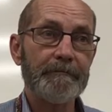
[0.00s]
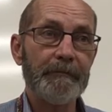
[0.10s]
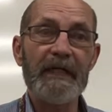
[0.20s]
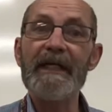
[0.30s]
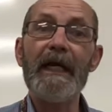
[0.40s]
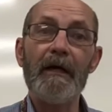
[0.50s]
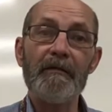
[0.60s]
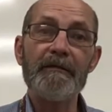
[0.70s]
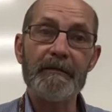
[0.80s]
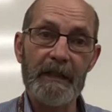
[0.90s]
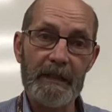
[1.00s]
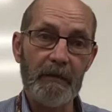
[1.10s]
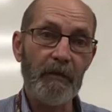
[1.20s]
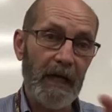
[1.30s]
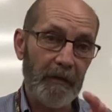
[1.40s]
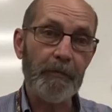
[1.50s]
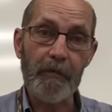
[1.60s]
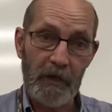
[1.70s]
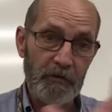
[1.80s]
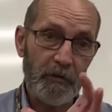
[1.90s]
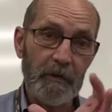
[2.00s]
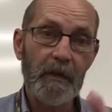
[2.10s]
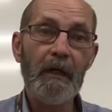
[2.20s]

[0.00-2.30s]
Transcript: PDF, and it will have pressure.